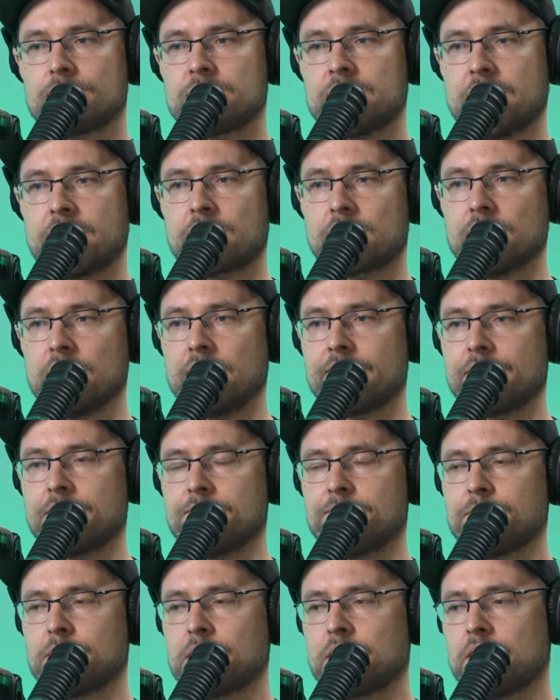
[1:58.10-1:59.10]
10 or 11,
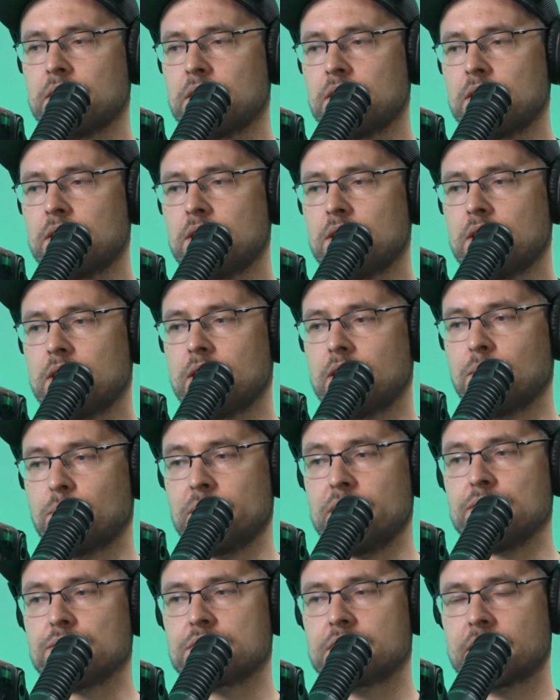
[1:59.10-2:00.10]

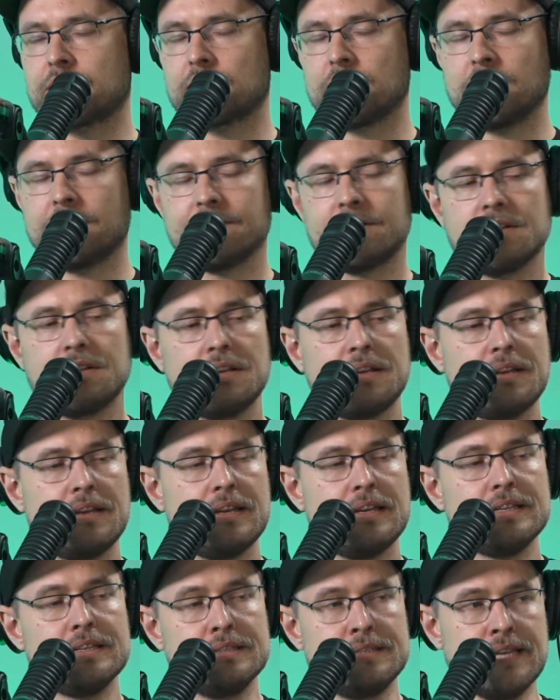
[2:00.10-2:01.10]
Windows 10 or 11.
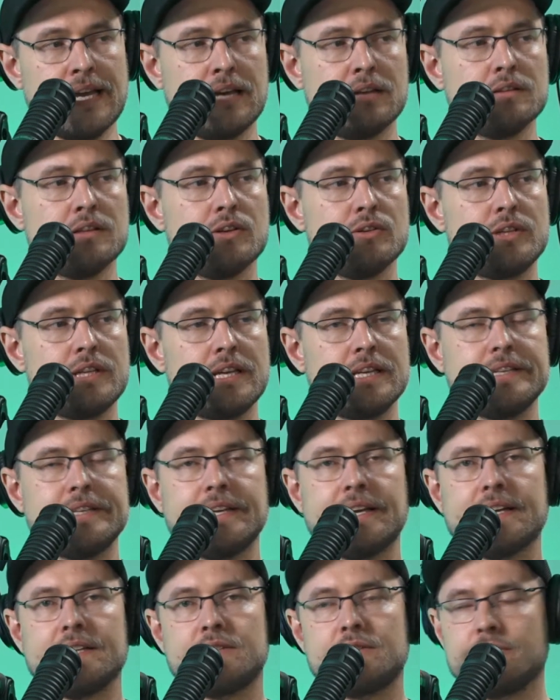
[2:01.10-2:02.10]
Download the
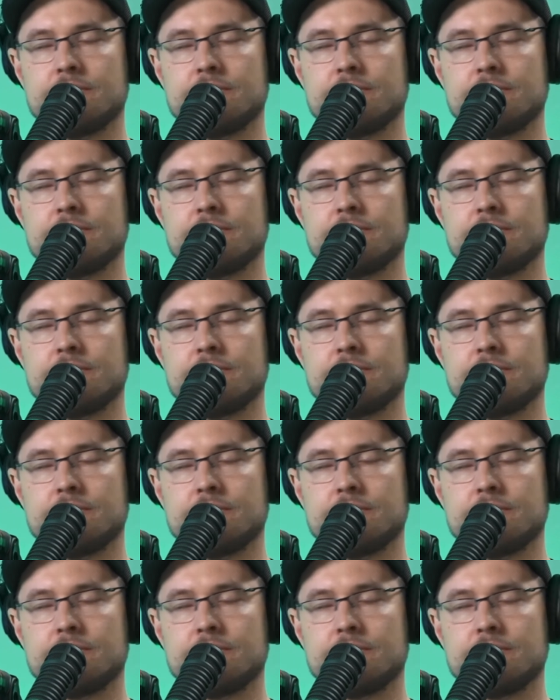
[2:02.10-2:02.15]
NDI